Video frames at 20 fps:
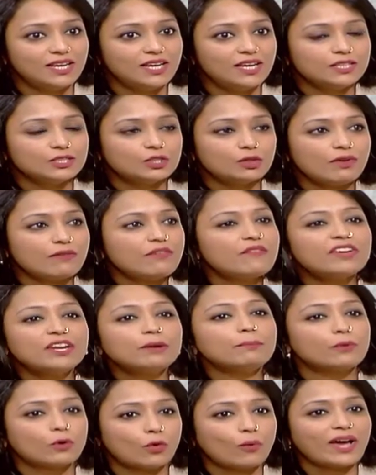So we were very
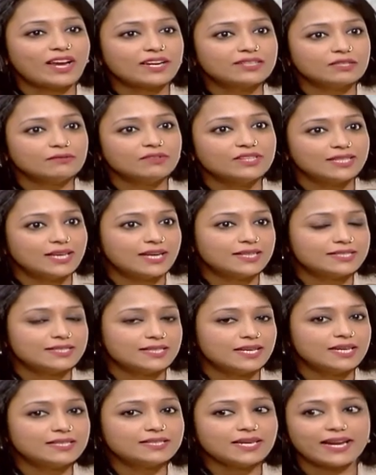proactive in that
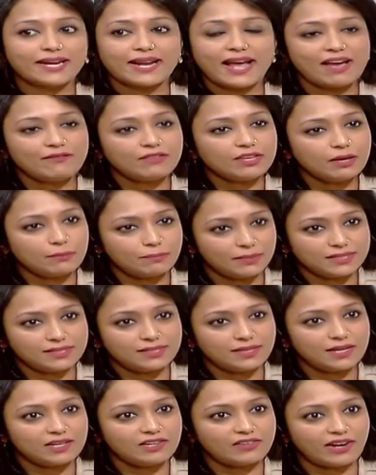state, and having a
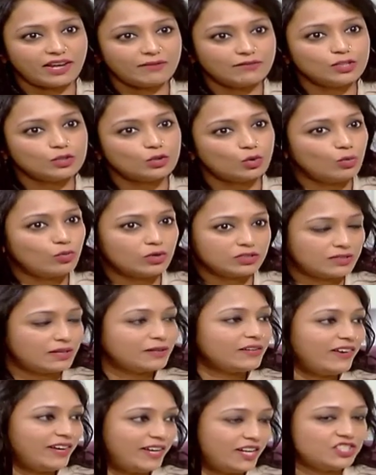PCR drive-in through was a
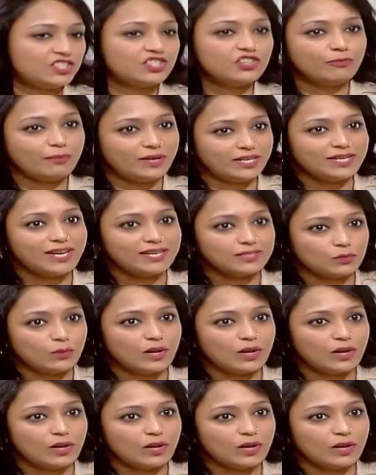great achievement as well.